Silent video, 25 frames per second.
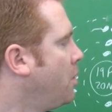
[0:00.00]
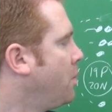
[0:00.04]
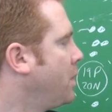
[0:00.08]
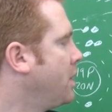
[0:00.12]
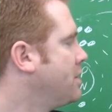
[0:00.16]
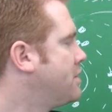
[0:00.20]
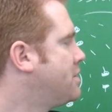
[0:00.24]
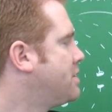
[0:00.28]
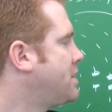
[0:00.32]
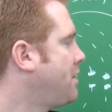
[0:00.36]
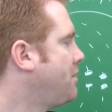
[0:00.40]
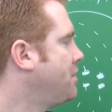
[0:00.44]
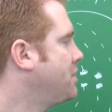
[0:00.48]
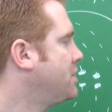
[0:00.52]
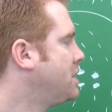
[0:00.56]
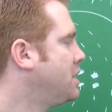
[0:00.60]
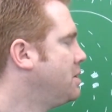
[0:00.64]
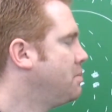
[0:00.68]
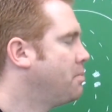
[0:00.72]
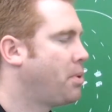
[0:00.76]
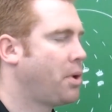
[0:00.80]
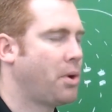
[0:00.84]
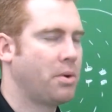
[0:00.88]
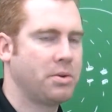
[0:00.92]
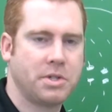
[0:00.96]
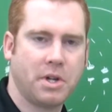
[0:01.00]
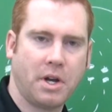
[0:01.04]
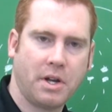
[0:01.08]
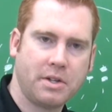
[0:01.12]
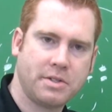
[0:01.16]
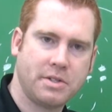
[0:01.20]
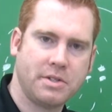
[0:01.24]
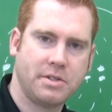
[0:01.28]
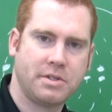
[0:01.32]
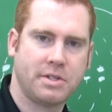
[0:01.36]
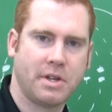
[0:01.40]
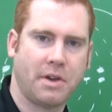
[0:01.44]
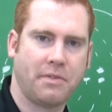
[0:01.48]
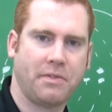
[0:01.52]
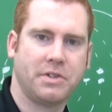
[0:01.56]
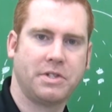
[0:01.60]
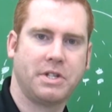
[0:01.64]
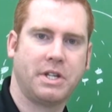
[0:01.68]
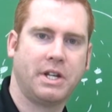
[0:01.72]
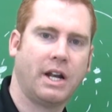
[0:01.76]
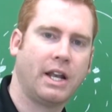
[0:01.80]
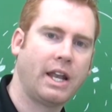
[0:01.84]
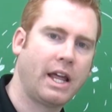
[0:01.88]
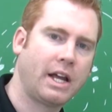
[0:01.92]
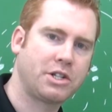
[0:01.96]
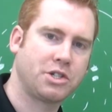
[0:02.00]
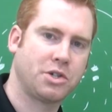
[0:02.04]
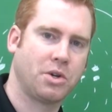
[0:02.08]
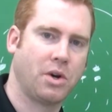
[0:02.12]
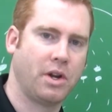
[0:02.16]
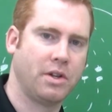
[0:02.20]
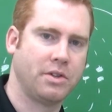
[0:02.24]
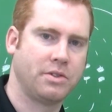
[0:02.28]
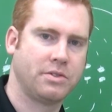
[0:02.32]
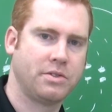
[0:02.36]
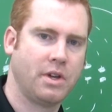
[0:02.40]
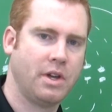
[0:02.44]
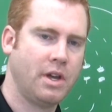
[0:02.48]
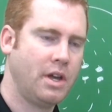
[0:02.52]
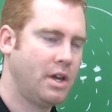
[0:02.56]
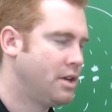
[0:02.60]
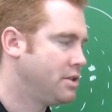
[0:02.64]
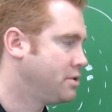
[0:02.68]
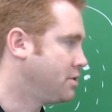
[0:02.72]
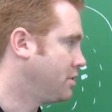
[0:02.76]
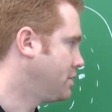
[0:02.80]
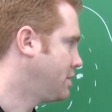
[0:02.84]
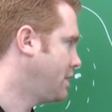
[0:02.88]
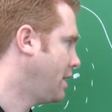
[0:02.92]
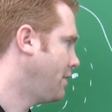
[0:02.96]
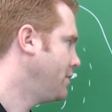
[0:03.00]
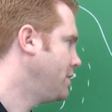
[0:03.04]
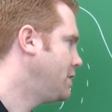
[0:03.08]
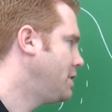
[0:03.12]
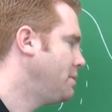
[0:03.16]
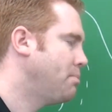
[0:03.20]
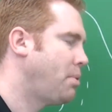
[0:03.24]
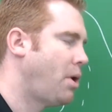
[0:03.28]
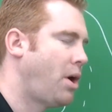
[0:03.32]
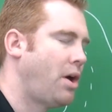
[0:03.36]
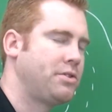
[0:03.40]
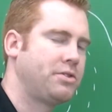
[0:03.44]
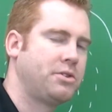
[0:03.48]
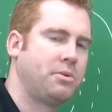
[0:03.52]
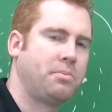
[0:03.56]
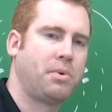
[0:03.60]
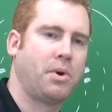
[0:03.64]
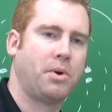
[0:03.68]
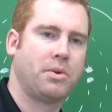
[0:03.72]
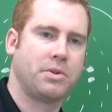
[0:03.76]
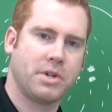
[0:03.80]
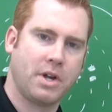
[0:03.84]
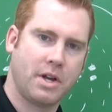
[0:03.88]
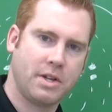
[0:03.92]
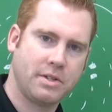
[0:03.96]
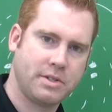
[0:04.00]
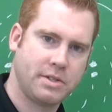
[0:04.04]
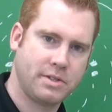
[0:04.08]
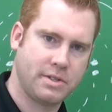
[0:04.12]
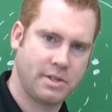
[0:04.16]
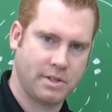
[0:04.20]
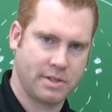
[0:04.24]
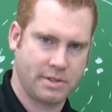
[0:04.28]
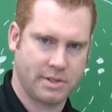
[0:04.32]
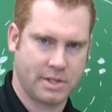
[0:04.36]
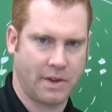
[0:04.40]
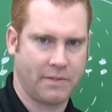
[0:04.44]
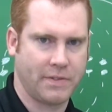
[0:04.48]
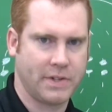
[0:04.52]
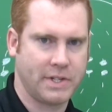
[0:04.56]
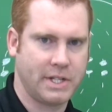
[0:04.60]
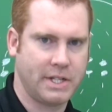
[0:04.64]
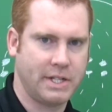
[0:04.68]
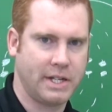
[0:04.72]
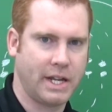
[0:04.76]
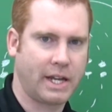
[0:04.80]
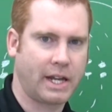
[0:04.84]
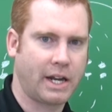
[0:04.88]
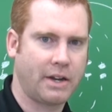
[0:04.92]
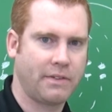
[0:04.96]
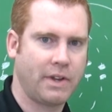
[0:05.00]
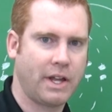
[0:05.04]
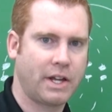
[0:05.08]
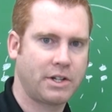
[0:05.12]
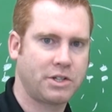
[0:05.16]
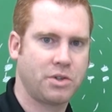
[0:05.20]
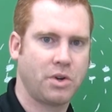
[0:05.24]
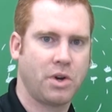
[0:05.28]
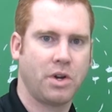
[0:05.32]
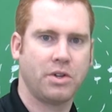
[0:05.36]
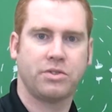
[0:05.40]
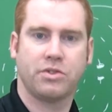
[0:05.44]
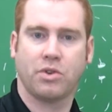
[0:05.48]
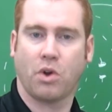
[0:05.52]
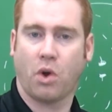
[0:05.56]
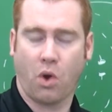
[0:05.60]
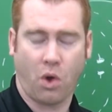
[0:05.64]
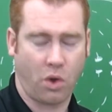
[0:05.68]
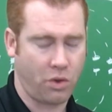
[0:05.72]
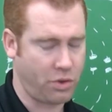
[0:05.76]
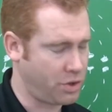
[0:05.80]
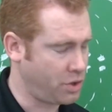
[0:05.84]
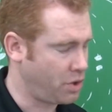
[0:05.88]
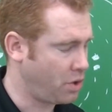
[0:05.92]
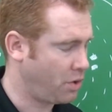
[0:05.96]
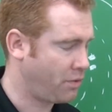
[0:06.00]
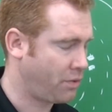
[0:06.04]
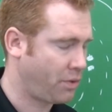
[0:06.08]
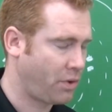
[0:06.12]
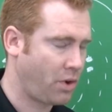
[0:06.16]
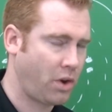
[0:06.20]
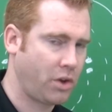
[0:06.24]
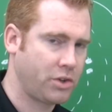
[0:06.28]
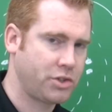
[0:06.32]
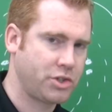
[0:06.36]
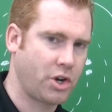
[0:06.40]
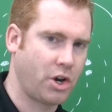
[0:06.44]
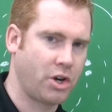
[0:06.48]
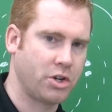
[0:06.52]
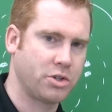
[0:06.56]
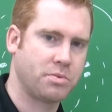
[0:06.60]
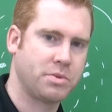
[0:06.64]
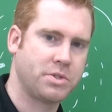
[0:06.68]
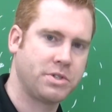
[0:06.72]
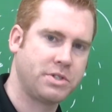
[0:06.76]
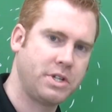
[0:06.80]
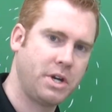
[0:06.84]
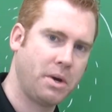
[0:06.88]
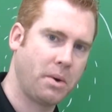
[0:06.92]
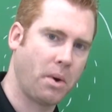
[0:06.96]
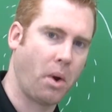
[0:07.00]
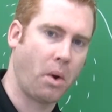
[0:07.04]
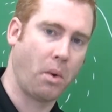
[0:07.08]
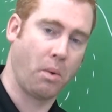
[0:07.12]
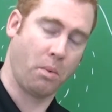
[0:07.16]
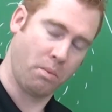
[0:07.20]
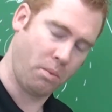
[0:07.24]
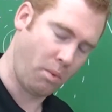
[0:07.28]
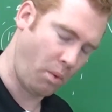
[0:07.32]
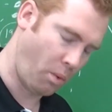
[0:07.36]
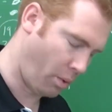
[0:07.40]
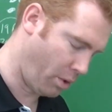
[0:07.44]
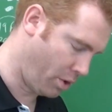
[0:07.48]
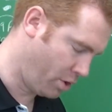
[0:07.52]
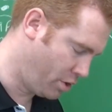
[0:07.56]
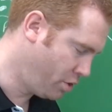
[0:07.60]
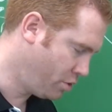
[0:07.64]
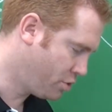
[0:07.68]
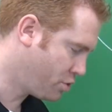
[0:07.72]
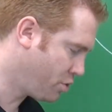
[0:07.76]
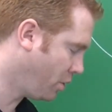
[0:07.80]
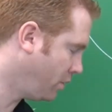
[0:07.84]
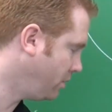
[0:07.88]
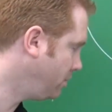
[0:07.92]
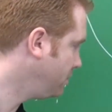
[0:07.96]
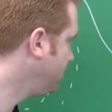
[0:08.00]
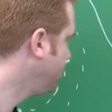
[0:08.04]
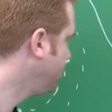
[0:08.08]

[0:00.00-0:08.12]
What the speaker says: we had 17 protons and 17 electrons. So 17 positive protons, 17 negative electrons, the overall charge was 0, or neutral.